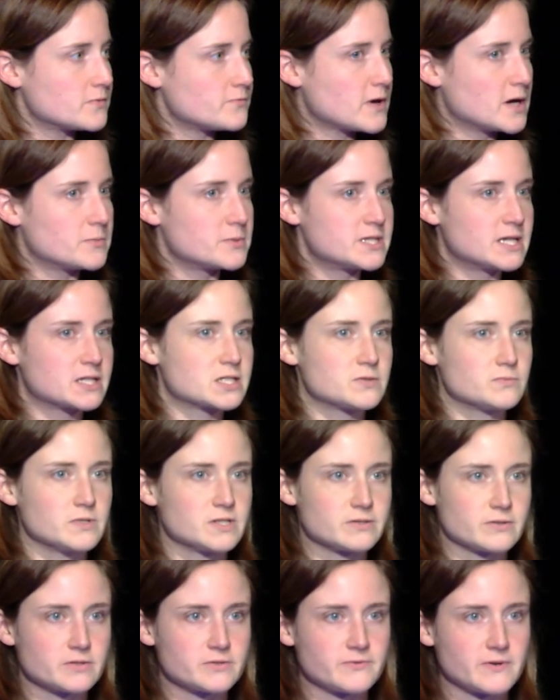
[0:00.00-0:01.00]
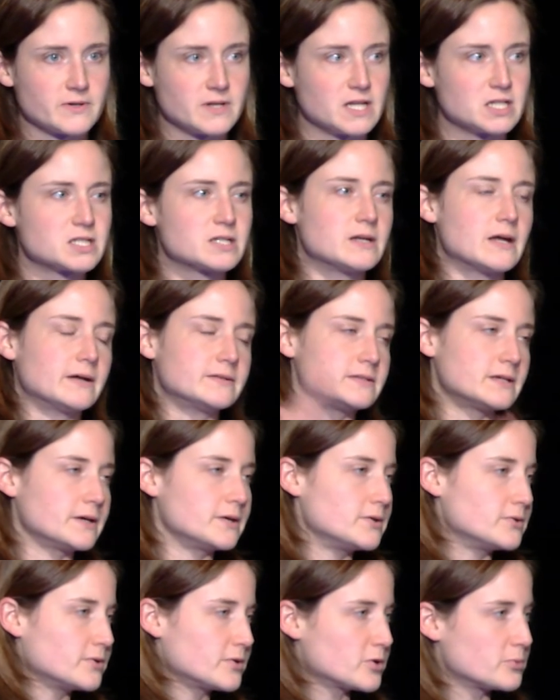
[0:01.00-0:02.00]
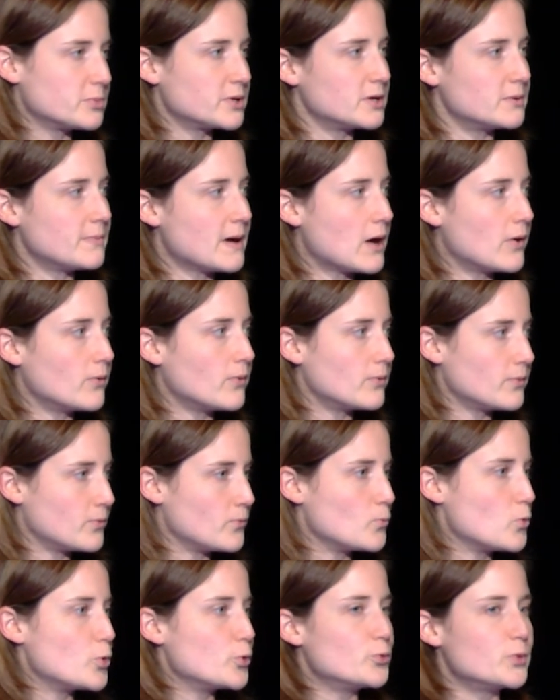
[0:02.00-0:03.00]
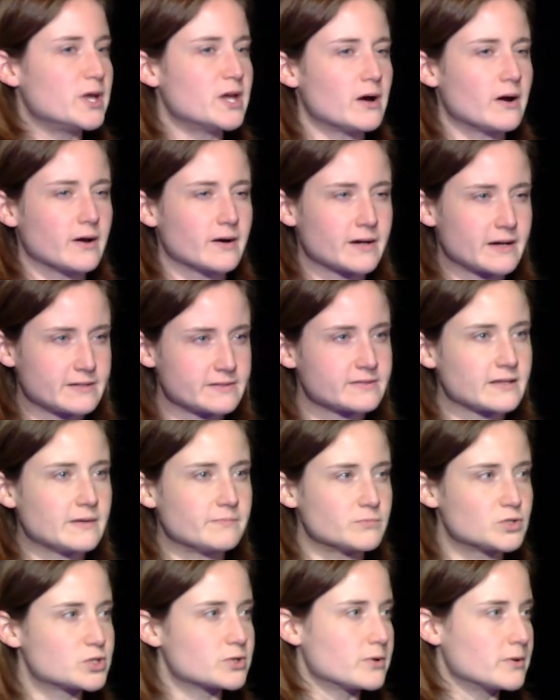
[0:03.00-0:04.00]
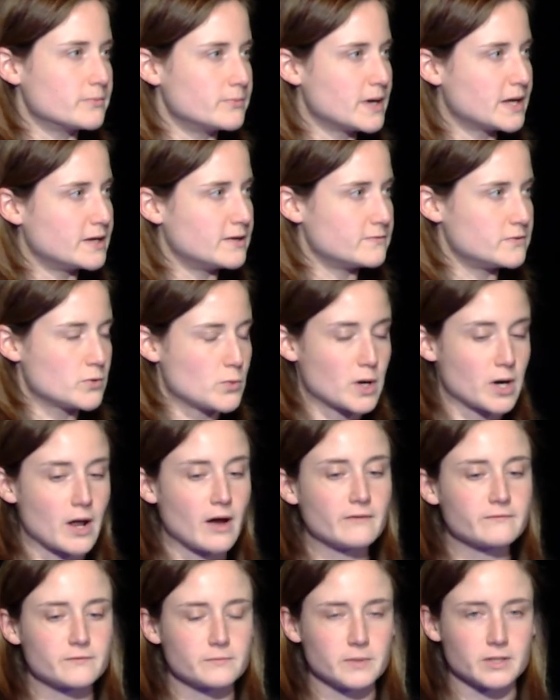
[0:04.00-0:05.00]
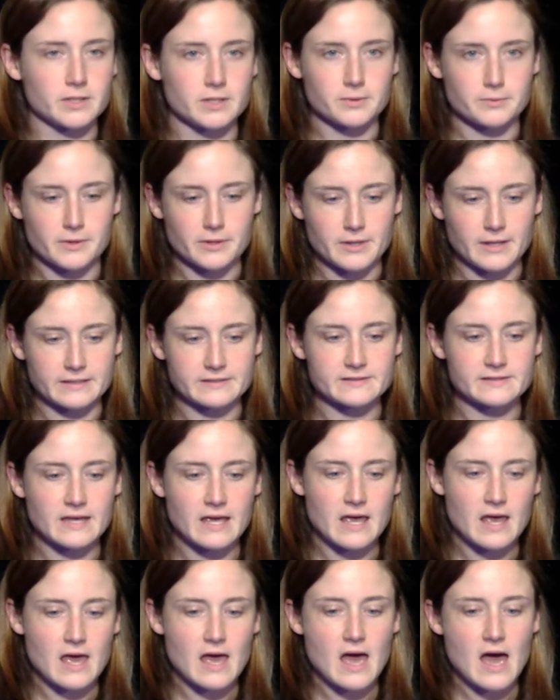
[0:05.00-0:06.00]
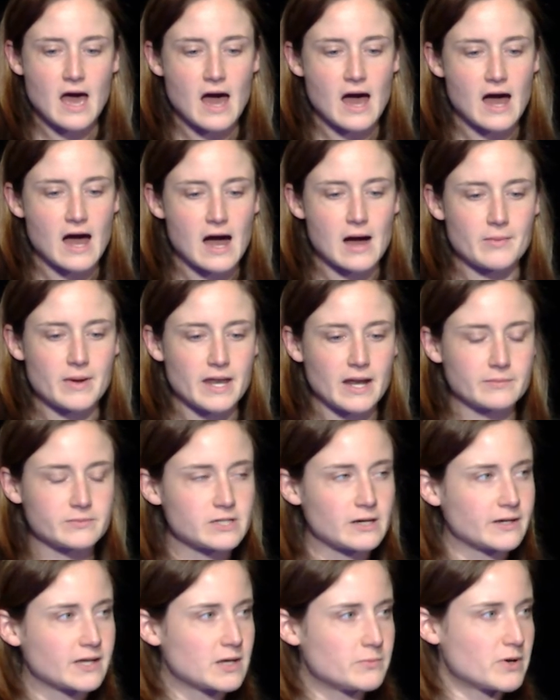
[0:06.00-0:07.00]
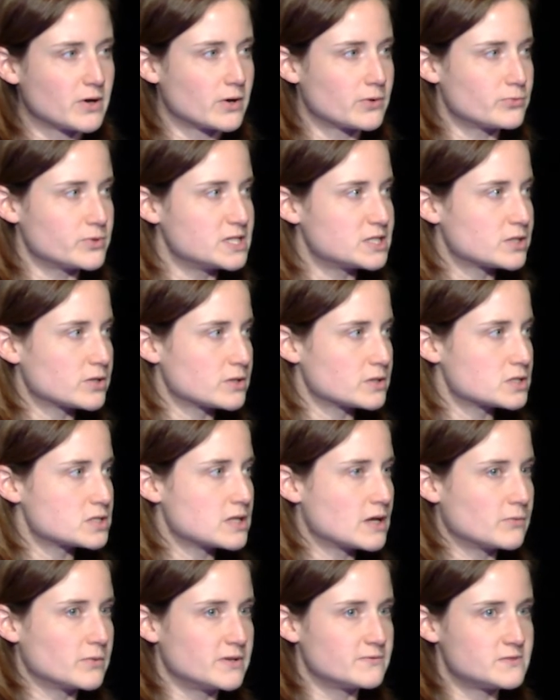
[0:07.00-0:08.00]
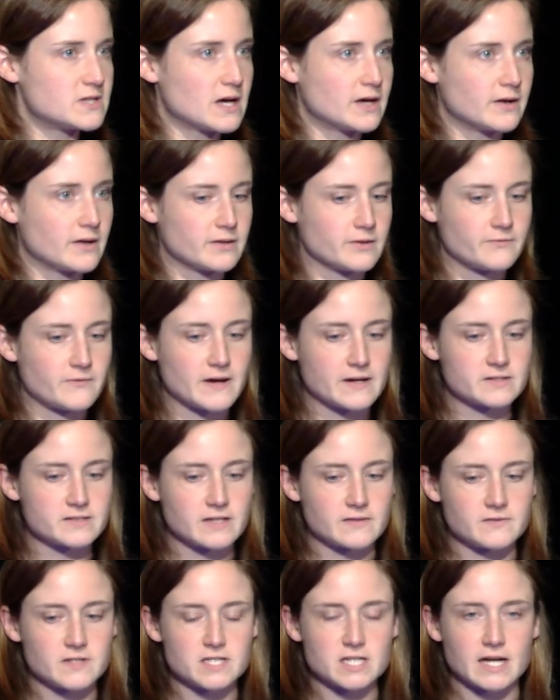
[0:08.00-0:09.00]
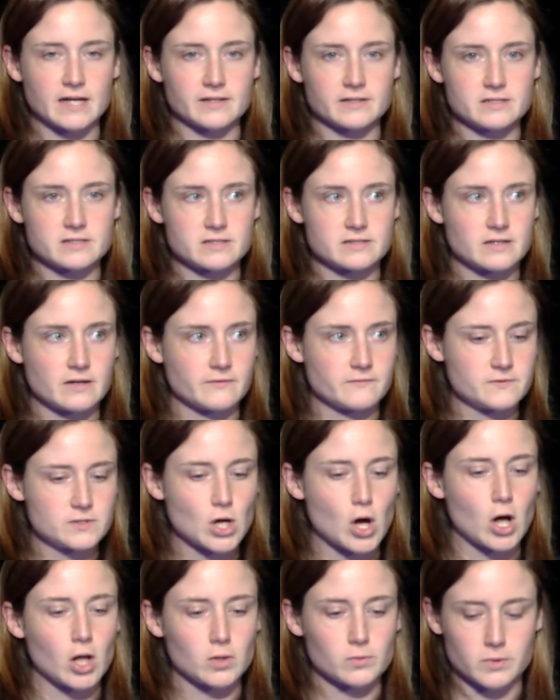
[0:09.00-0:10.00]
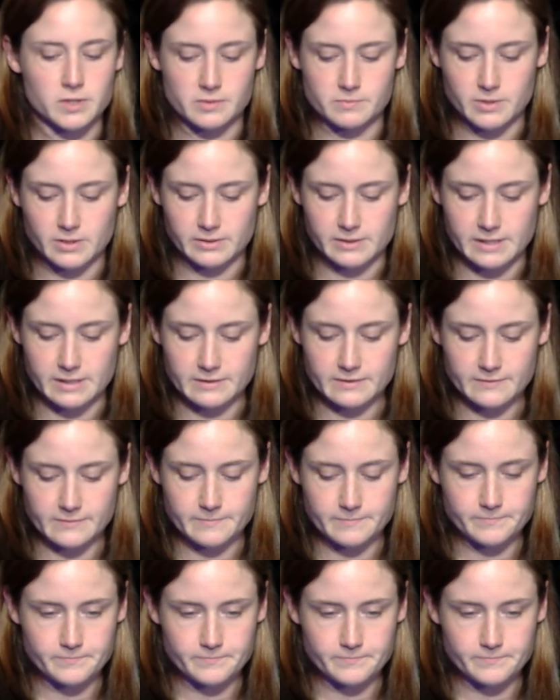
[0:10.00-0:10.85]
Fire Protection Research Foundation. I'll tell you a little bit about who we are because I'm sure many of you are not familiar with us. And I'm talking about research that we've done on the fire safety challenges of tall wood buildings.